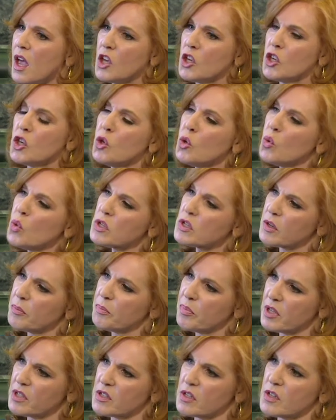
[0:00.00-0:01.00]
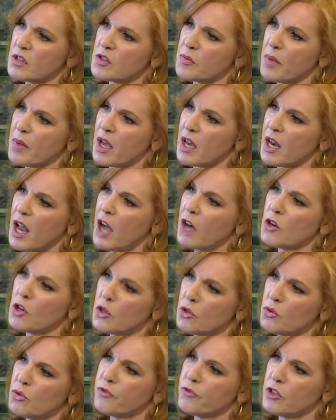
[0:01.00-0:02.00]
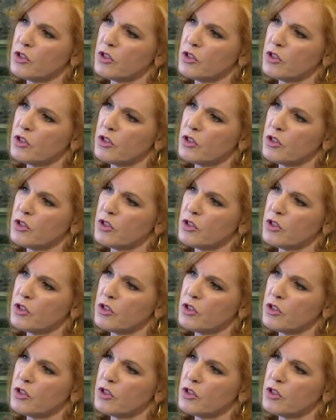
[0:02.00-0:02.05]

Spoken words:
you as a businessman, how do you